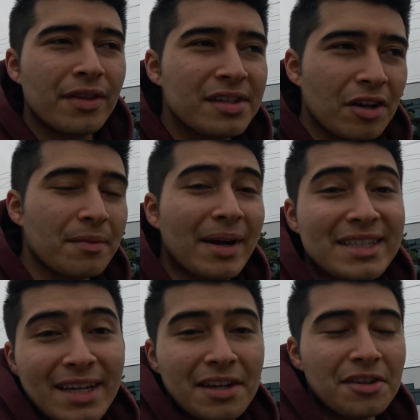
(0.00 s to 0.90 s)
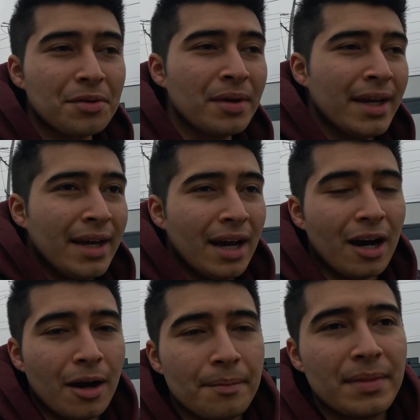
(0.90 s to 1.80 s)
Tell them I sent you,
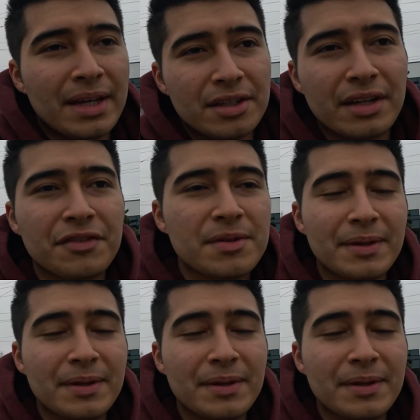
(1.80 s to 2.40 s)
and you definitely